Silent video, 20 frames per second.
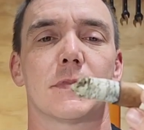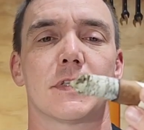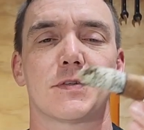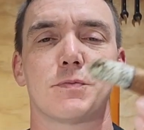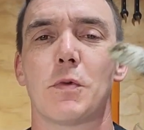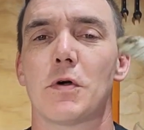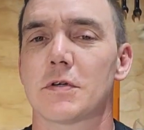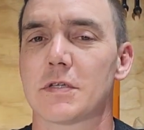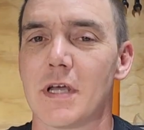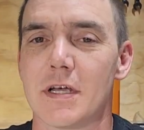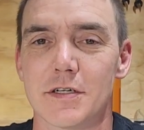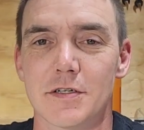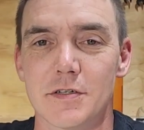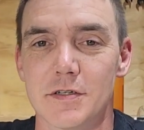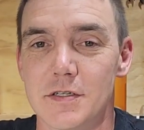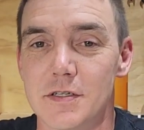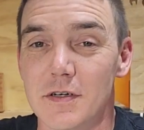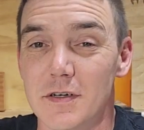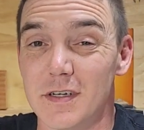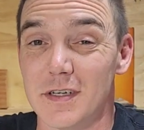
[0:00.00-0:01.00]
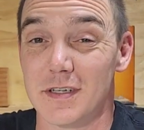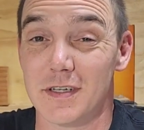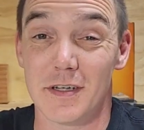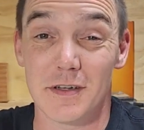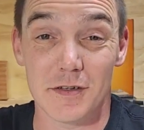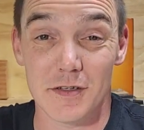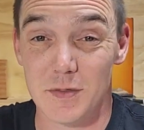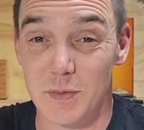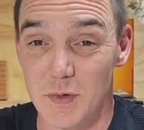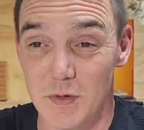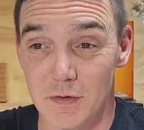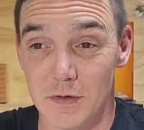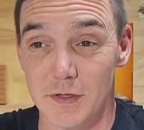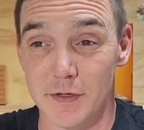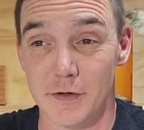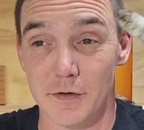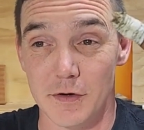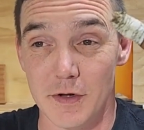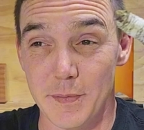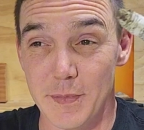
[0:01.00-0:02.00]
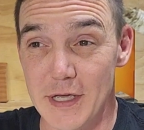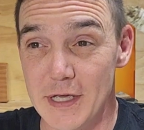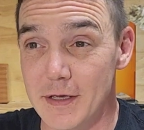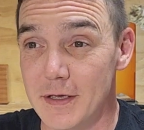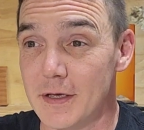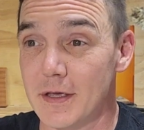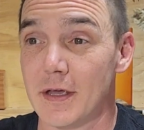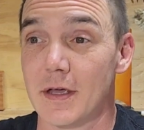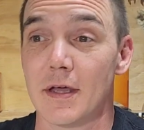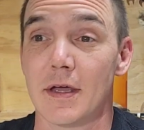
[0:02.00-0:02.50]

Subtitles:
smoke texture still continues to be really creamy.